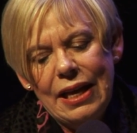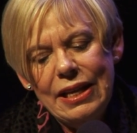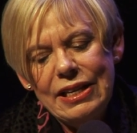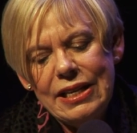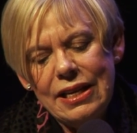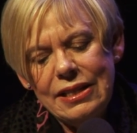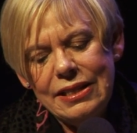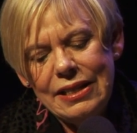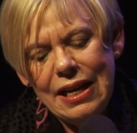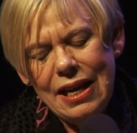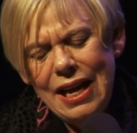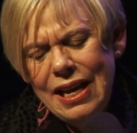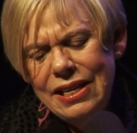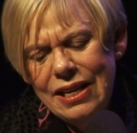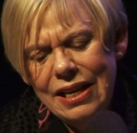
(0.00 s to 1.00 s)

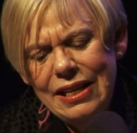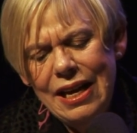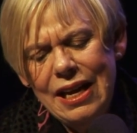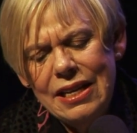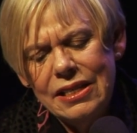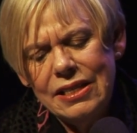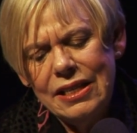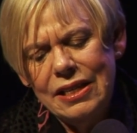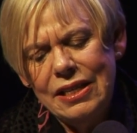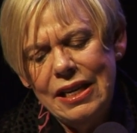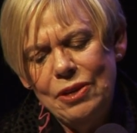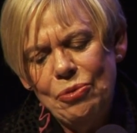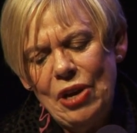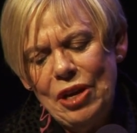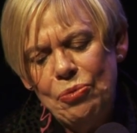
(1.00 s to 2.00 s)

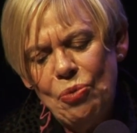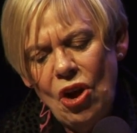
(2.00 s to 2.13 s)
It